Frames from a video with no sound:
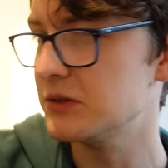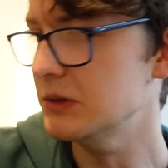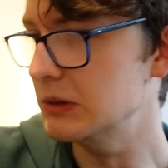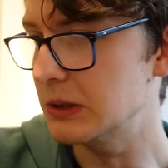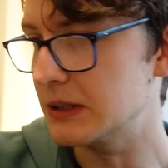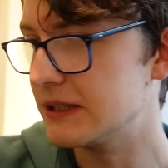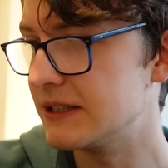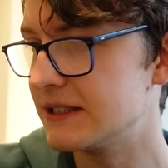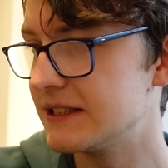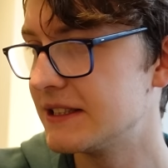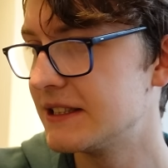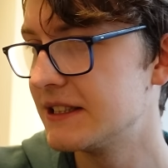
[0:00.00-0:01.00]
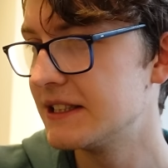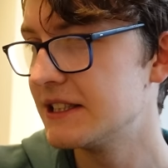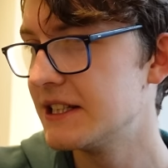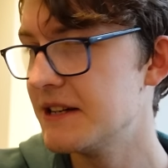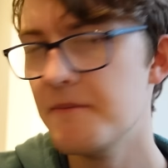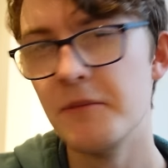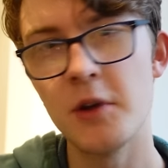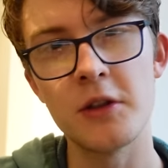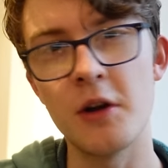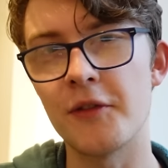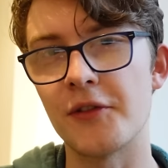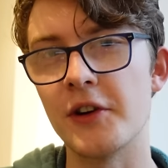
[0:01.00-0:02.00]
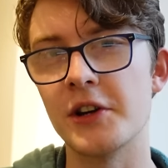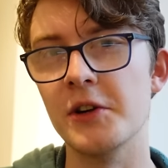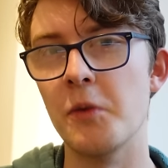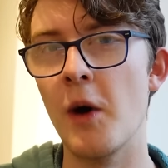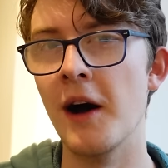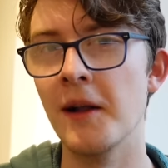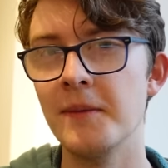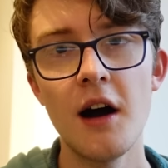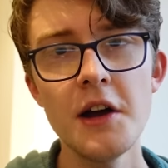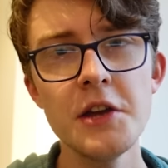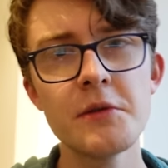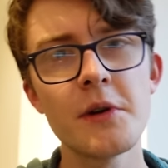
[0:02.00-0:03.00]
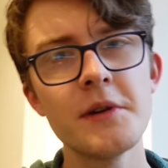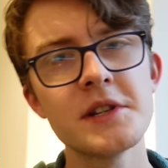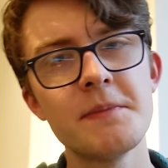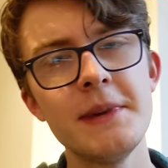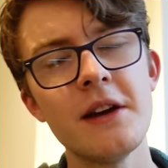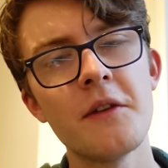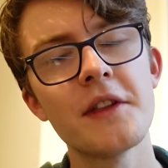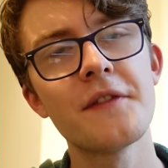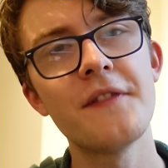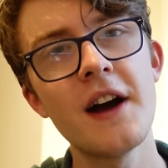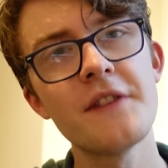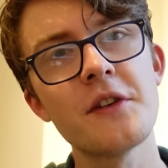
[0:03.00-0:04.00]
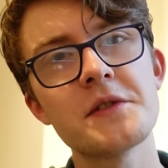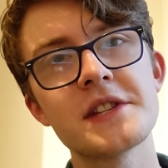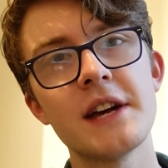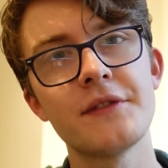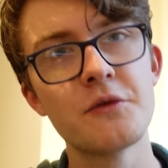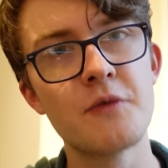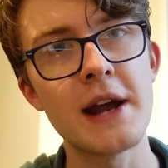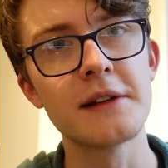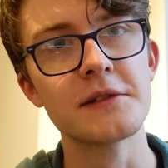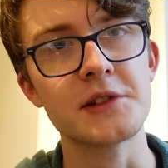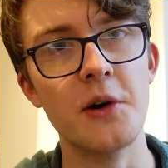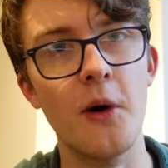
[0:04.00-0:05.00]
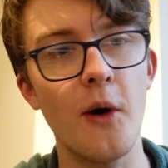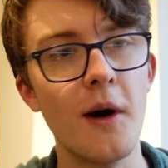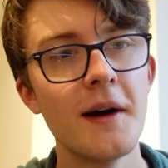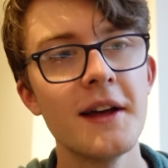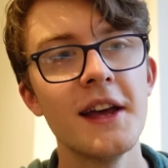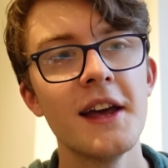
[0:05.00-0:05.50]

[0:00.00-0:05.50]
Oof. Not for a good while. Are you going to be on the 507 Rail Tour?